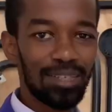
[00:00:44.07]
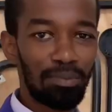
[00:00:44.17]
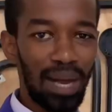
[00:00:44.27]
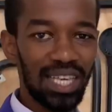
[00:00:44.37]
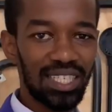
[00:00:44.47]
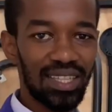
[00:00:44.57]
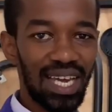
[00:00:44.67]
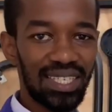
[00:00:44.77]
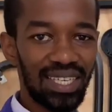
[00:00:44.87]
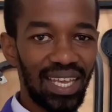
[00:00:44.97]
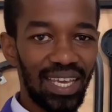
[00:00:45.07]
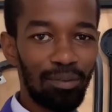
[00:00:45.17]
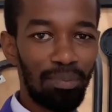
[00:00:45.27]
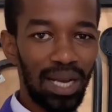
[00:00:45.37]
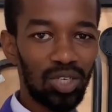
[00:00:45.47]
Smash that
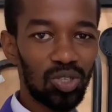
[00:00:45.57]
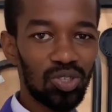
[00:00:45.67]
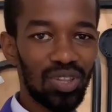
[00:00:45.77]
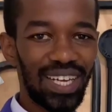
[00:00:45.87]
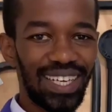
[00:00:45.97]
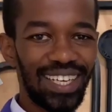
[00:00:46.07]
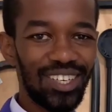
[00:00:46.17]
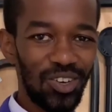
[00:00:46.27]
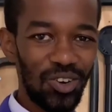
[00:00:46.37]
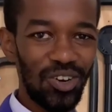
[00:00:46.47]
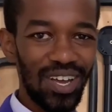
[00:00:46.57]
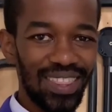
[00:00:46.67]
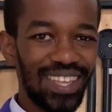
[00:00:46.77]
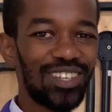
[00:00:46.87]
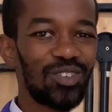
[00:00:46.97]
like button so that I know
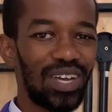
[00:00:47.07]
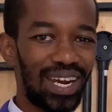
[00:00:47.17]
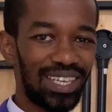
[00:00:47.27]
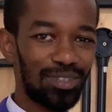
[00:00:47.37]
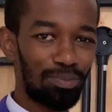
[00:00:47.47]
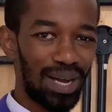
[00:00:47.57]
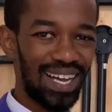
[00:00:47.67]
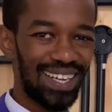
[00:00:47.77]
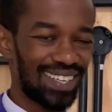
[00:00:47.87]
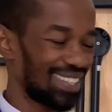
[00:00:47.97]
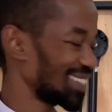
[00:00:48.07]
that we are at par.